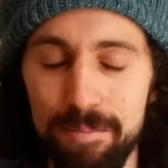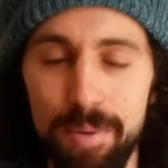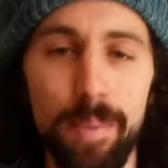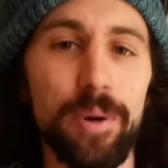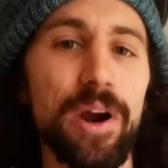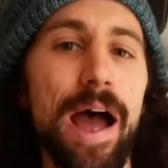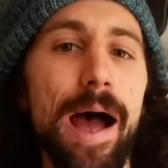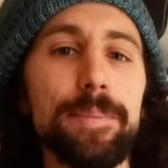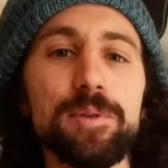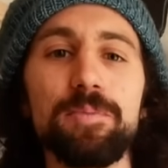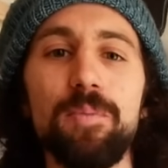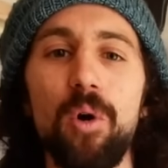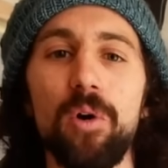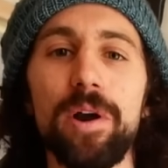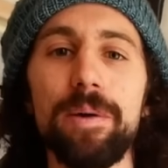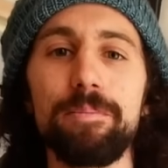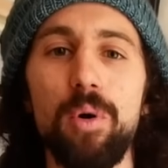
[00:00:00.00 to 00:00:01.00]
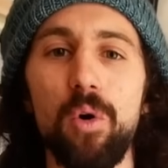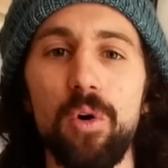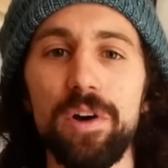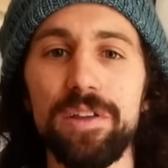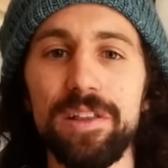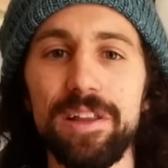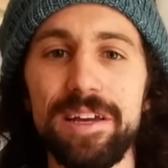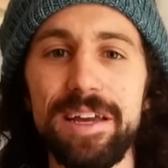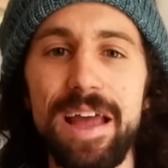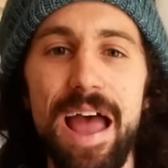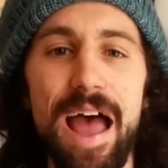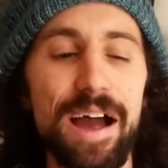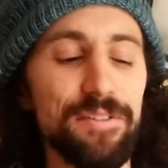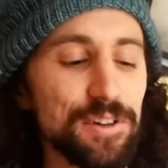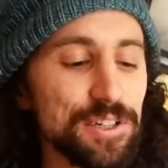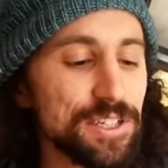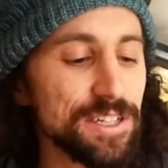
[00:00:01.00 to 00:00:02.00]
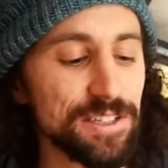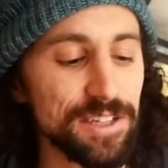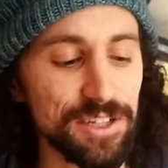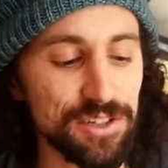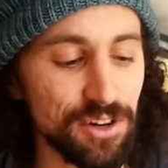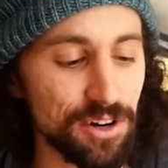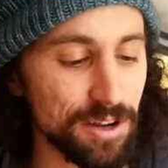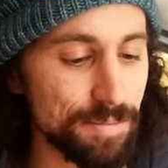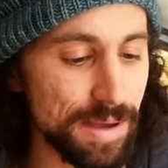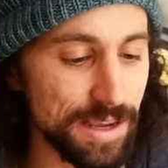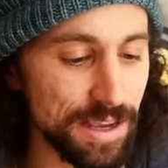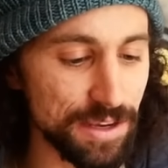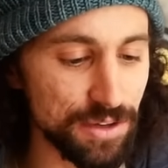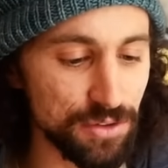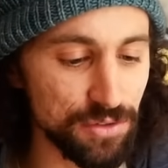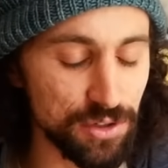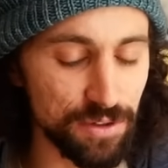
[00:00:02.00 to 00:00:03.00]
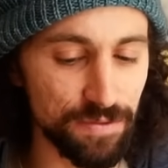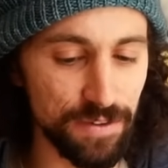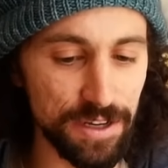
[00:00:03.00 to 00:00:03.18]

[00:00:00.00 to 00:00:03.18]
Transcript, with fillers: But perhaps more importantly, ever since I started making YouTube